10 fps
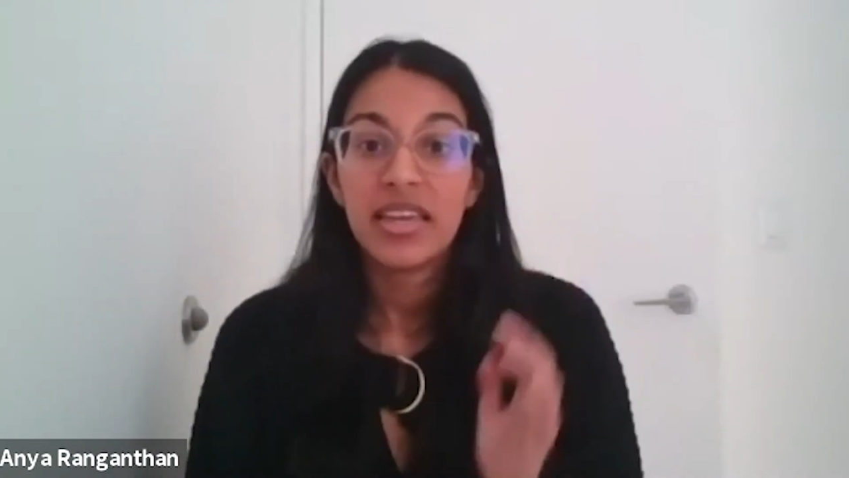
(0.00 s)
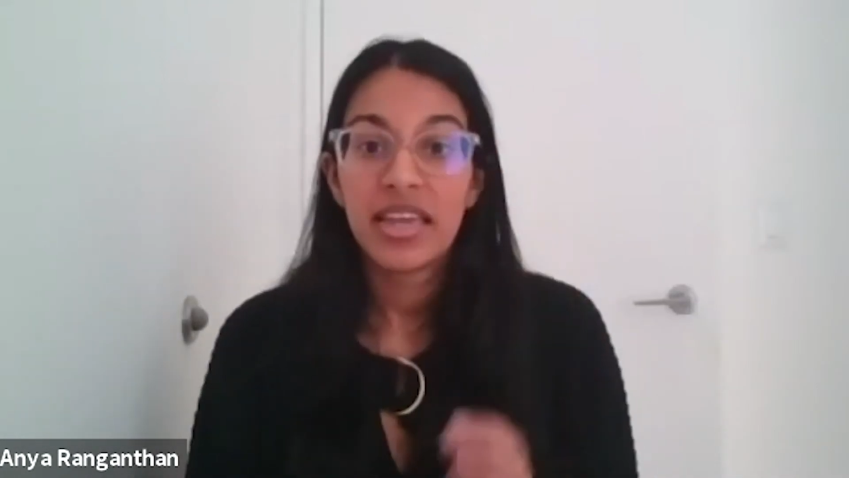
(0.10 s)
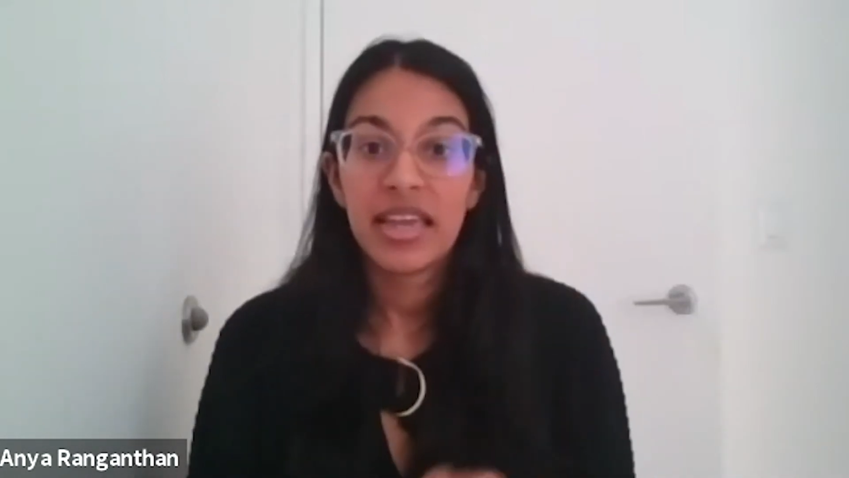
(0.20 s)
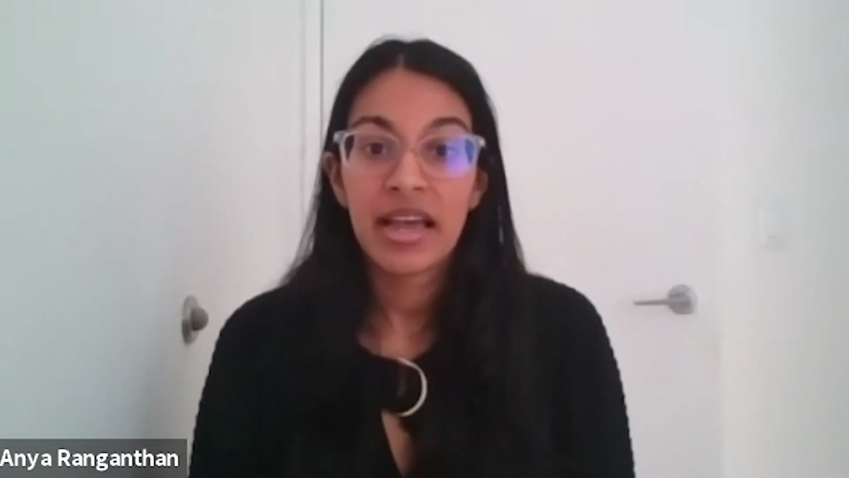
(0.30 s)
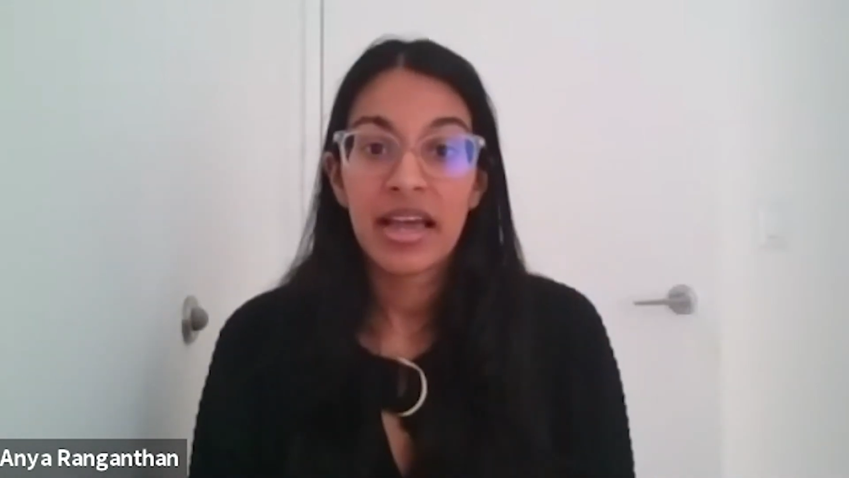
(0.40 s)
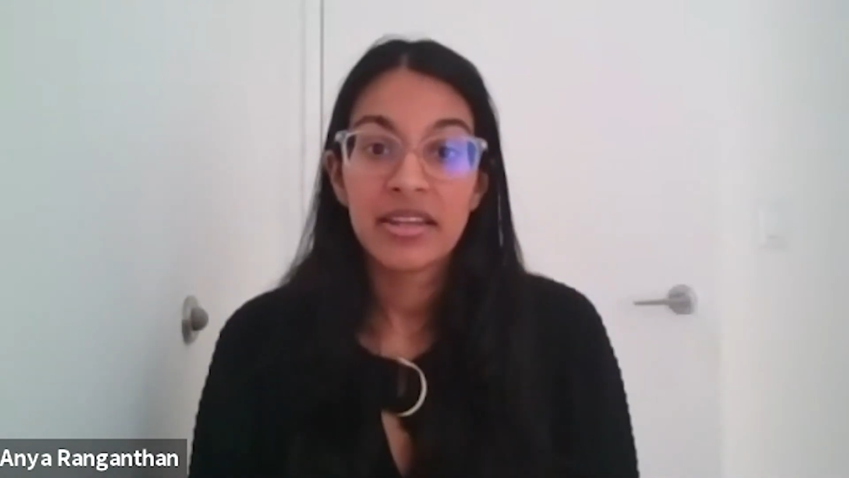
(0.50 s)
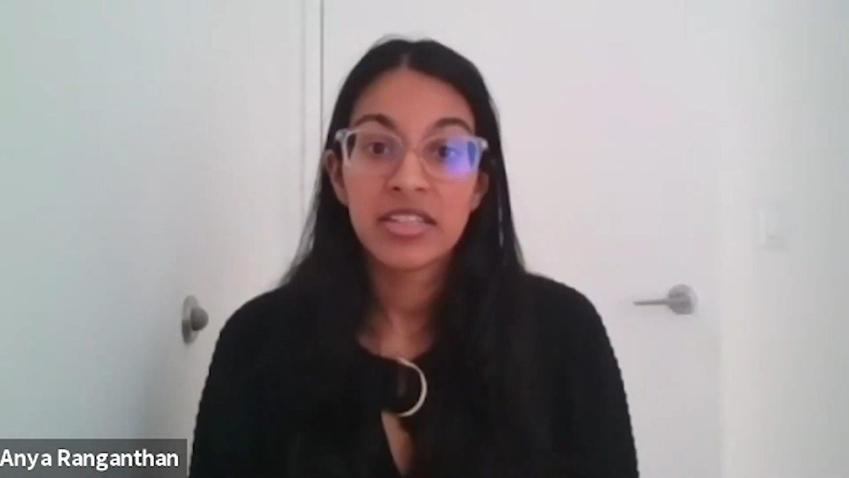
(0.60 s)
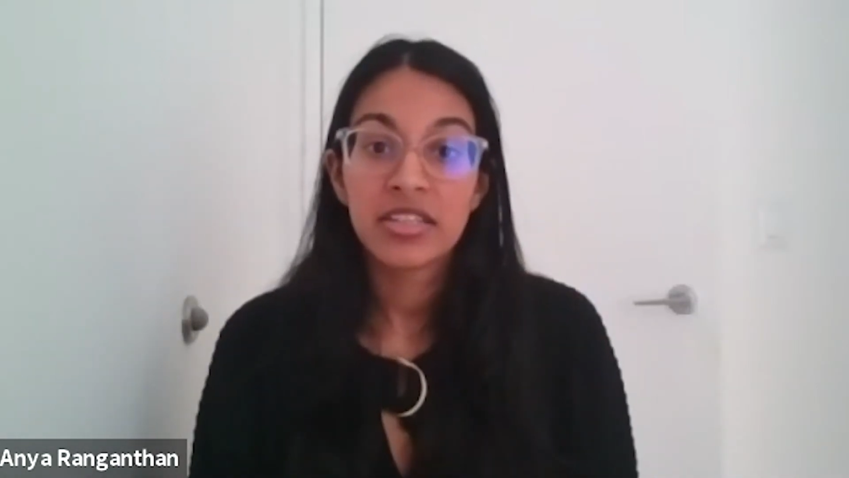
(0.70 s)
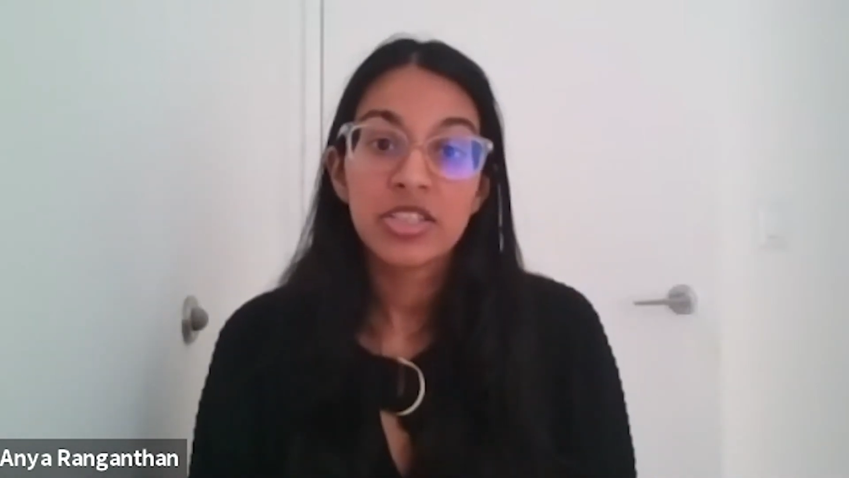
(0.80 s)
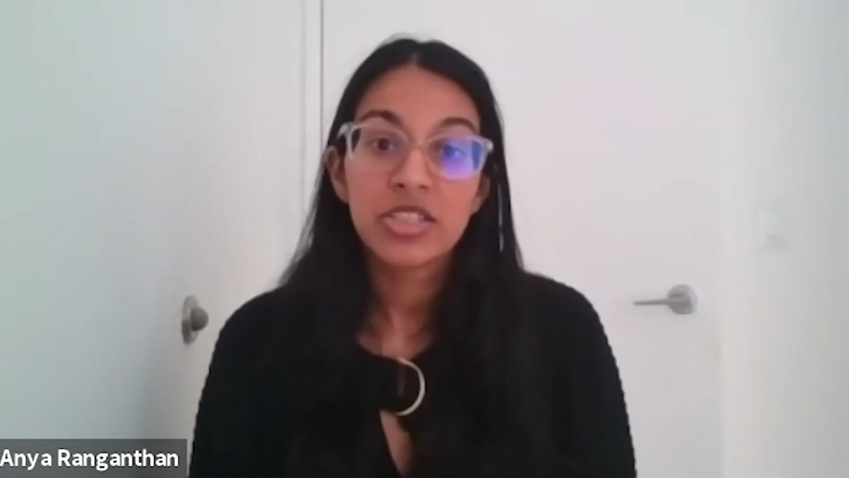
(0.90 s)

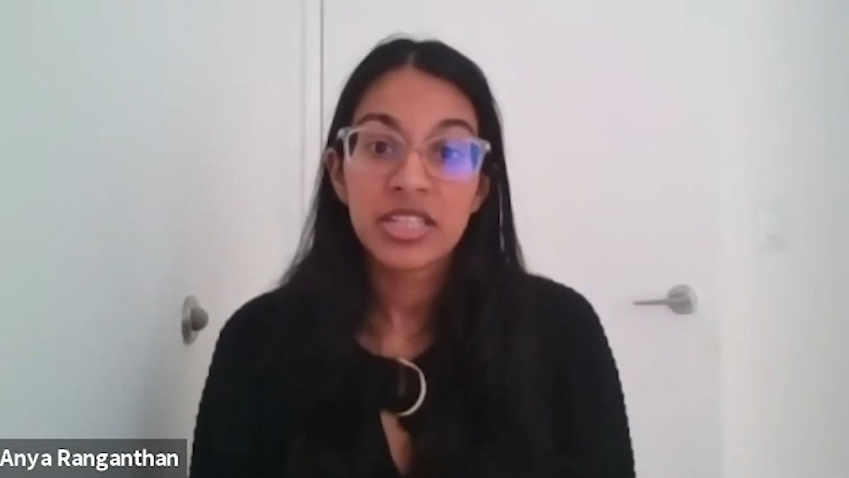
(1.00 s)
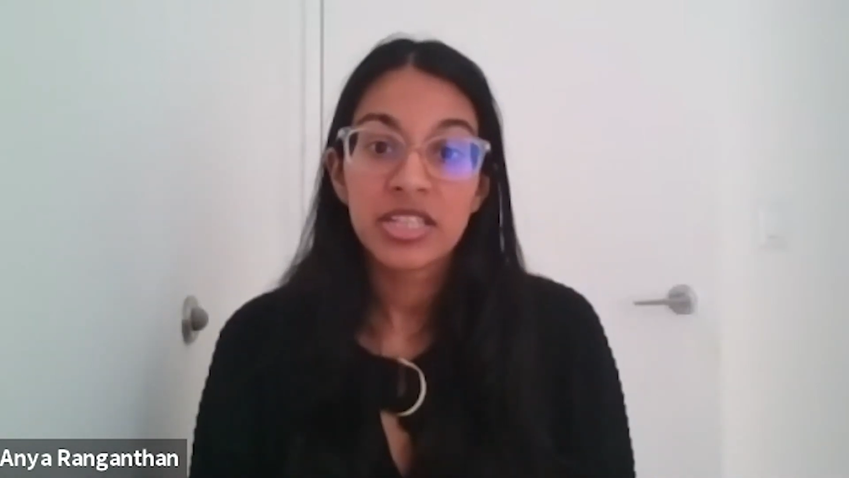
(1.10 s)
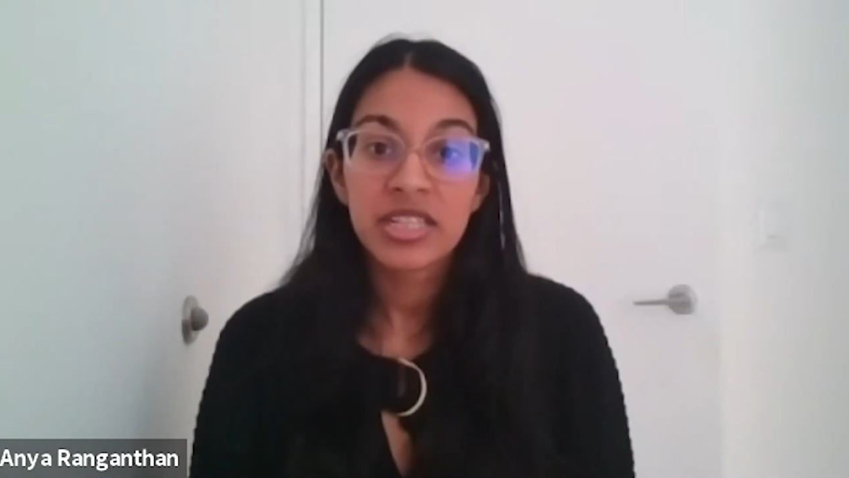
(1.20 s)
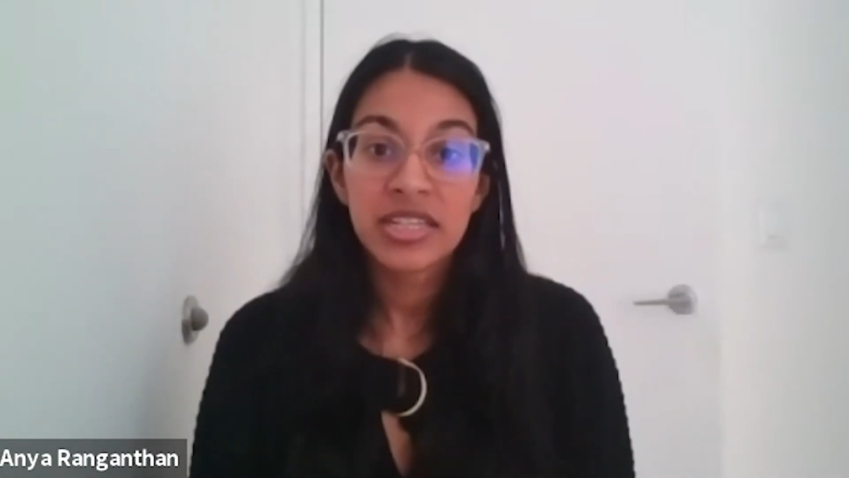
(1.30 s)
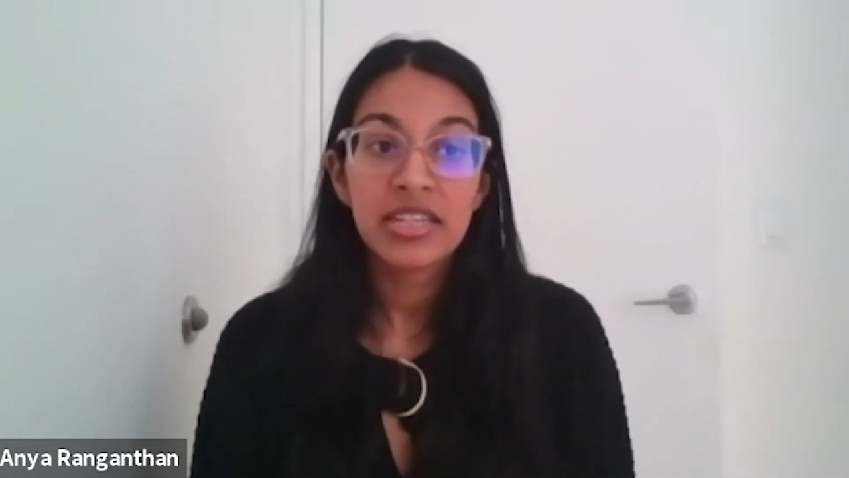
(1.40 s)
And she